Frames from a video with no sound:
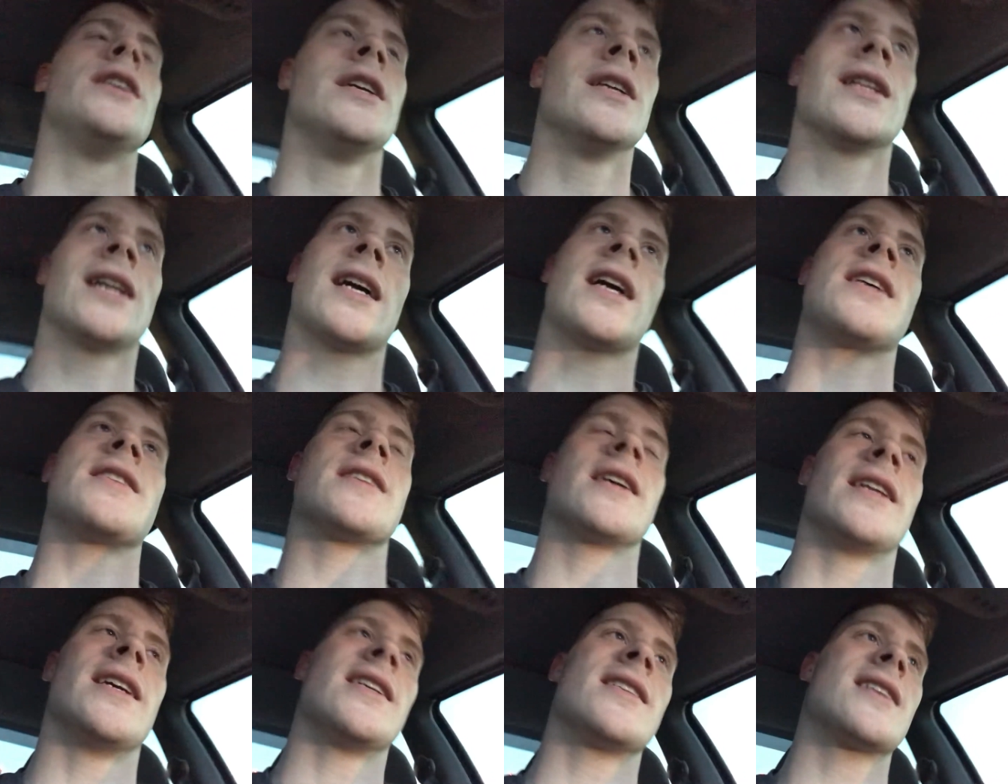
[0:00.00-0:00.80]
like I
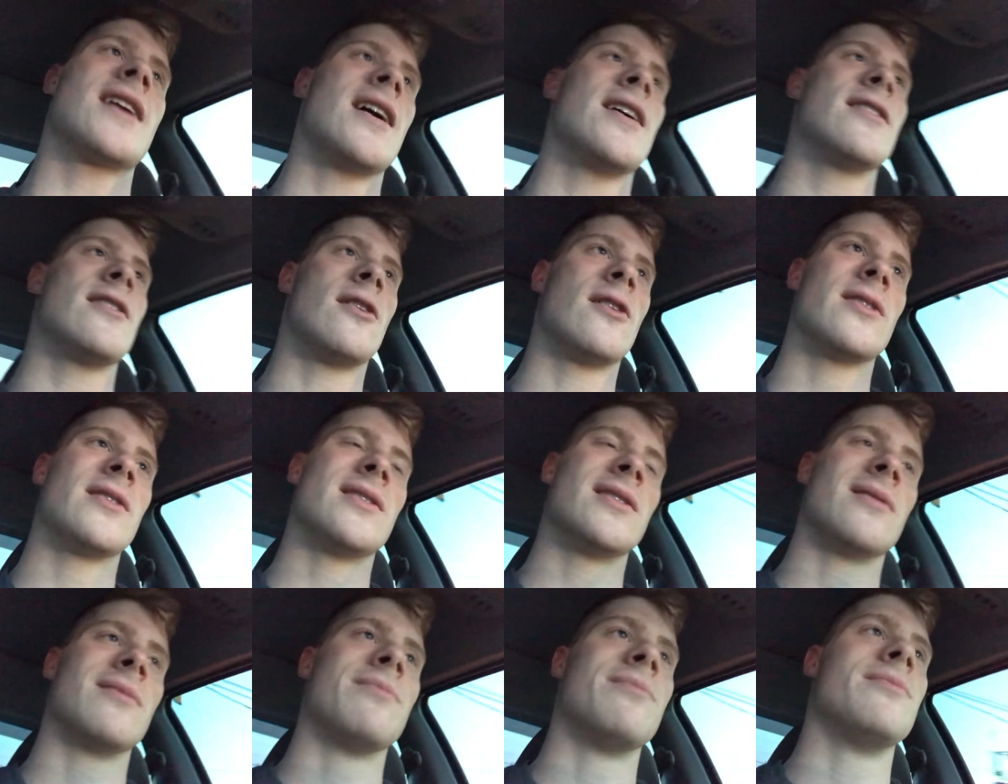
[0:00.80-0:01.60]
said, it's kind of
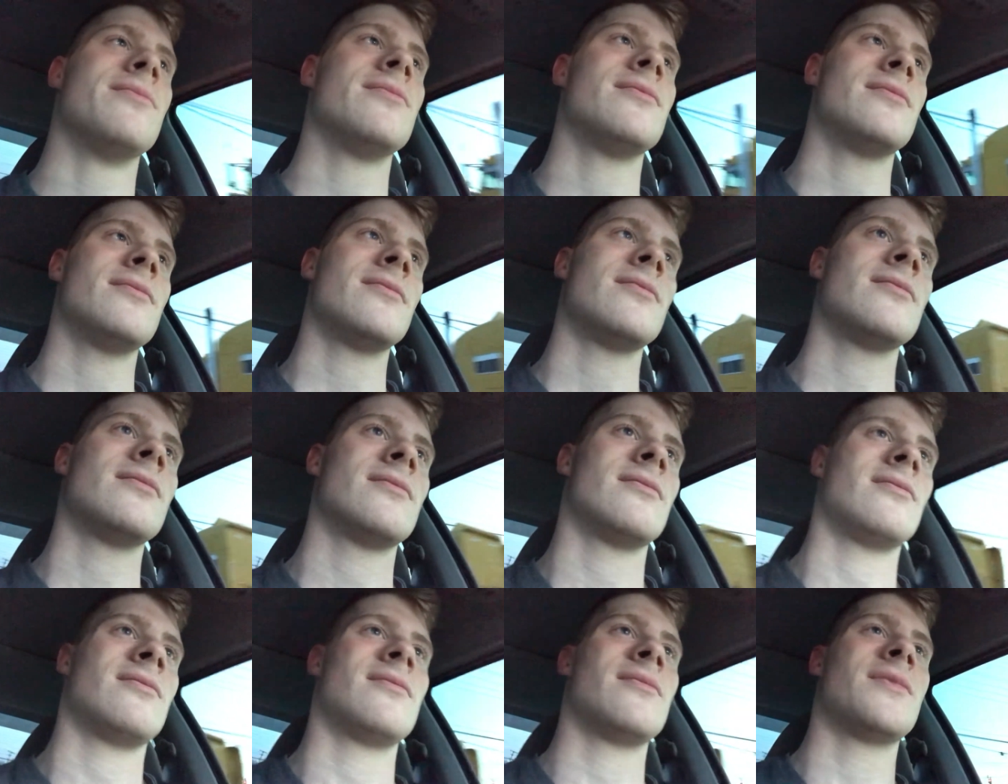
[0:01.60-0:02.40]
hard to
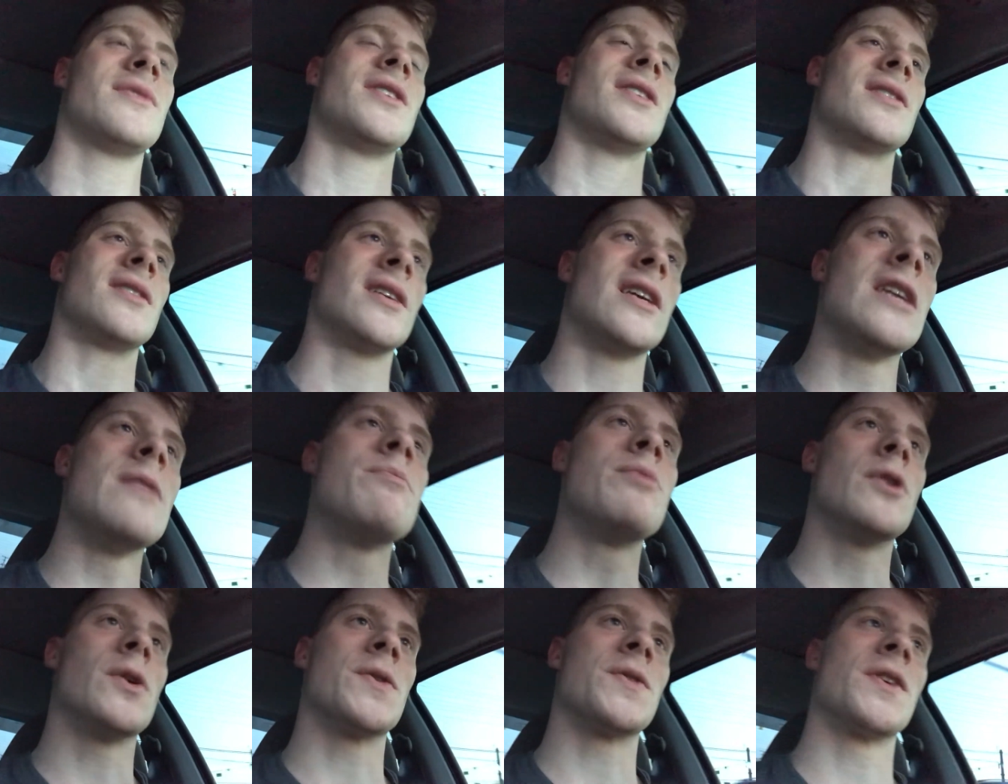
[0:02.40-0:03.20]

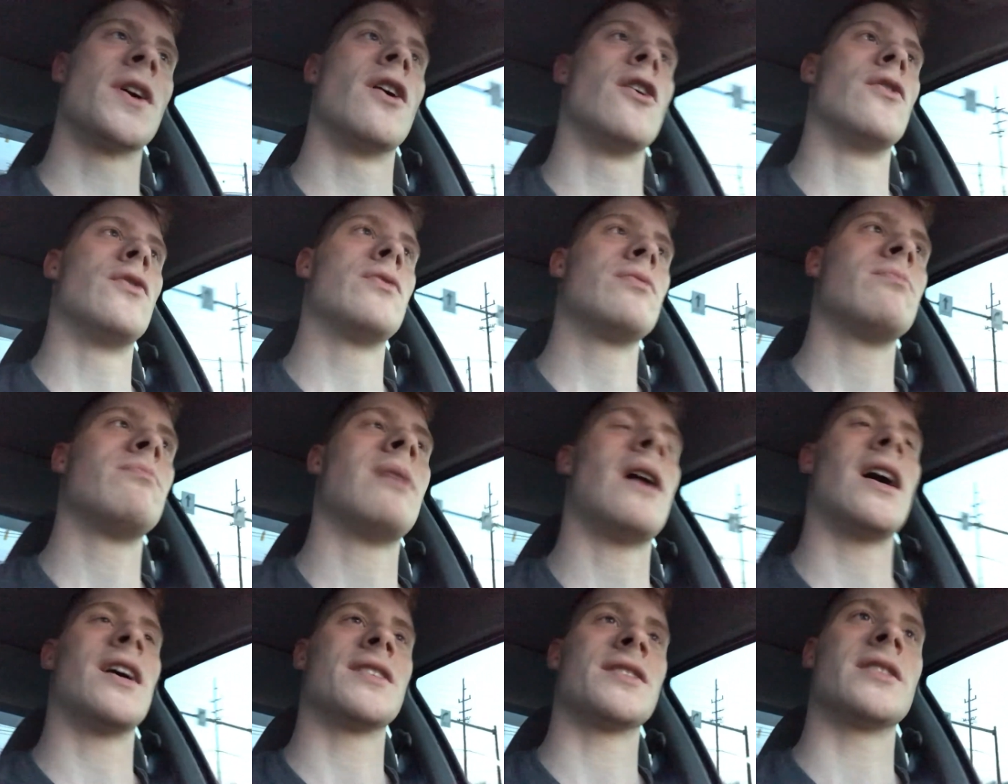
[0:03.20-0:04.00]
keep yourself
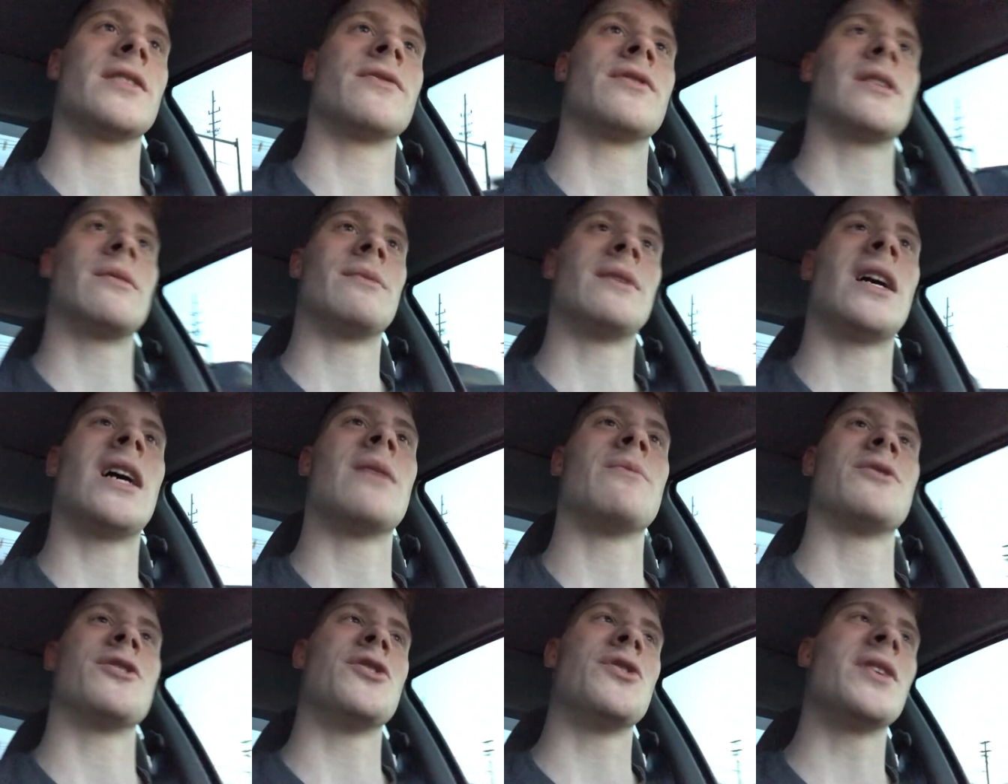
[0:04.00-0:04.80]
positive
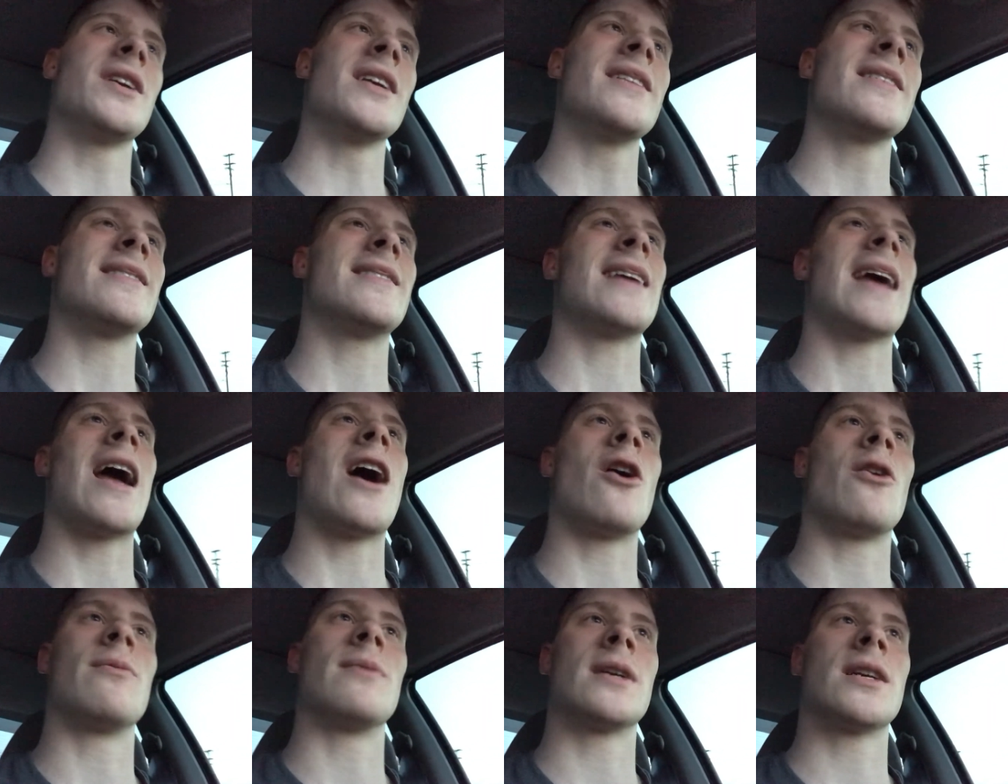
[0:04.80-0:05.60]
sometimes, and you get
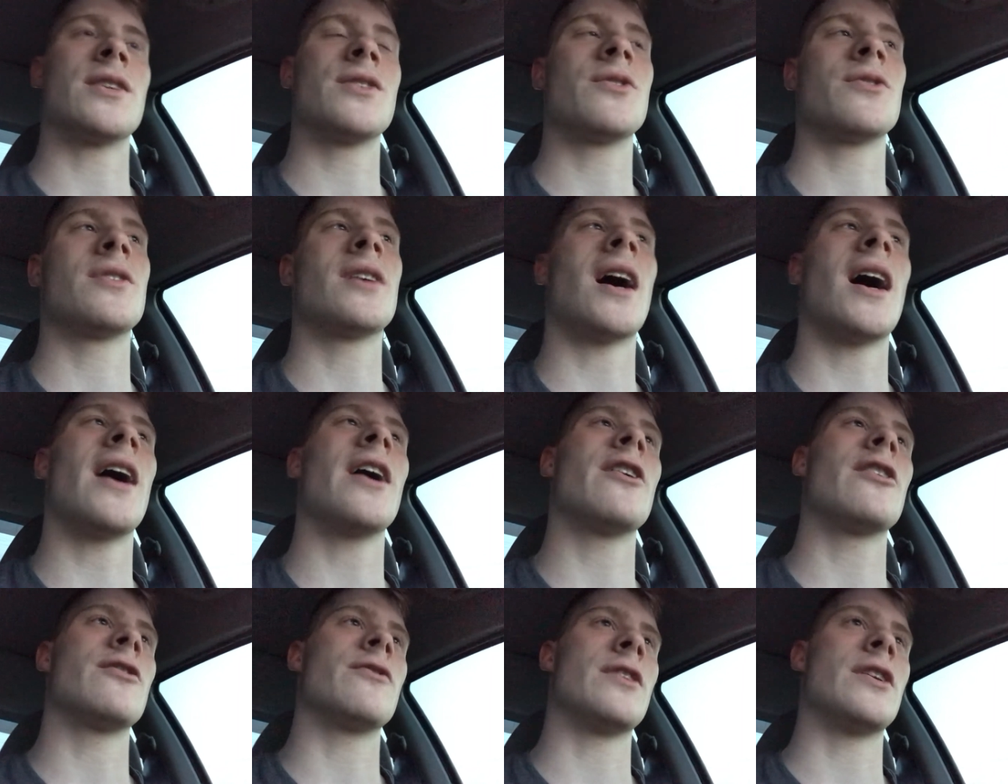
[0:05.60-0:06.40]
down because you're
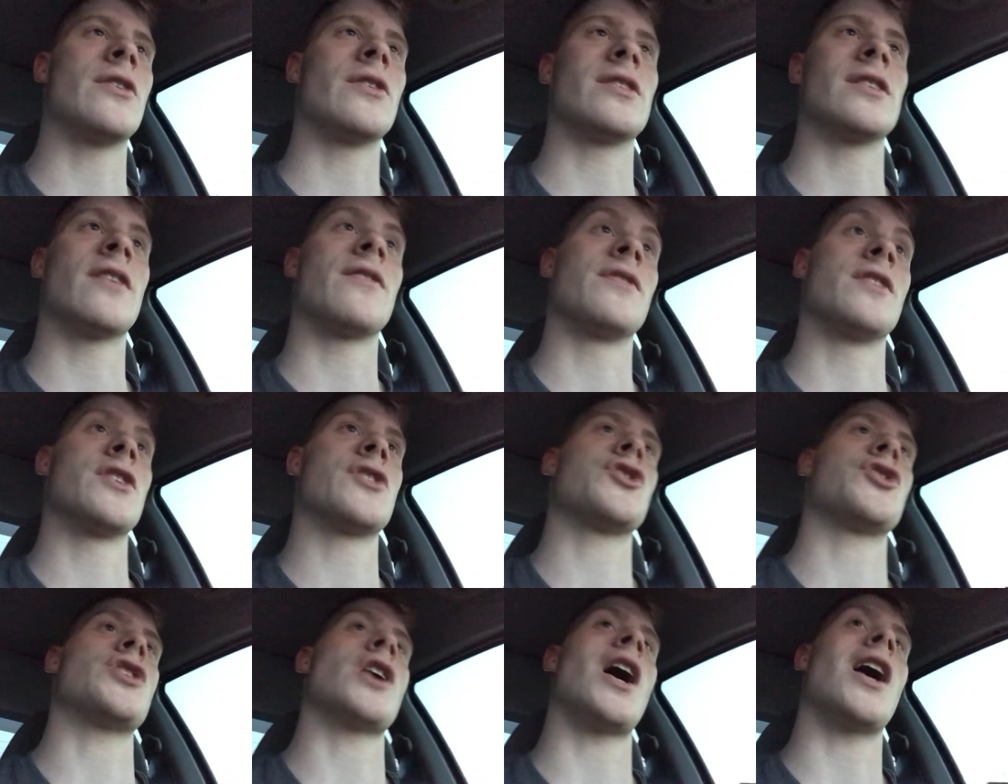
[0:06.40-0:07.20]
tired of hearing that
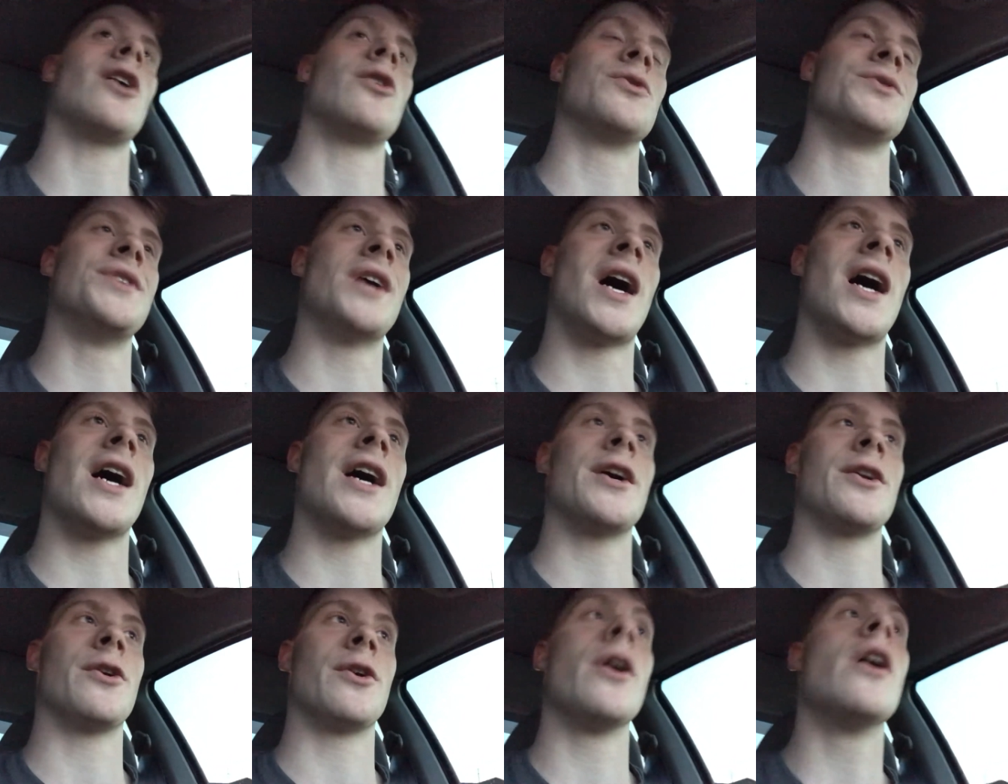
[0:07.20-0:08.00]
this child
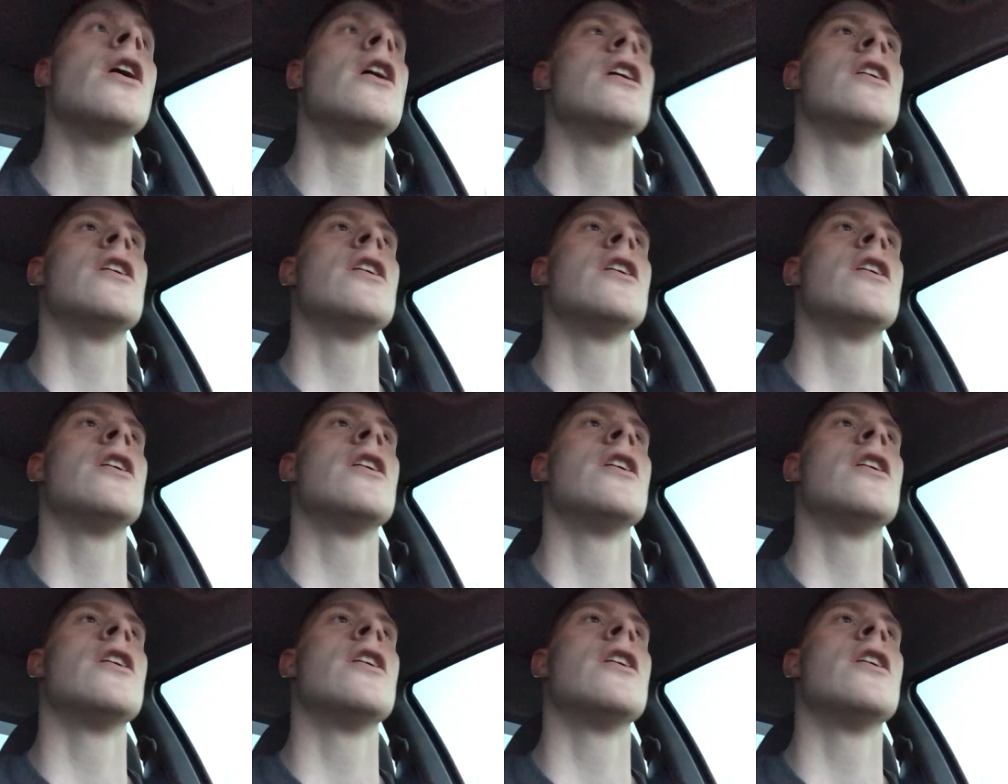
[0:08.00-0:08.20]
died, or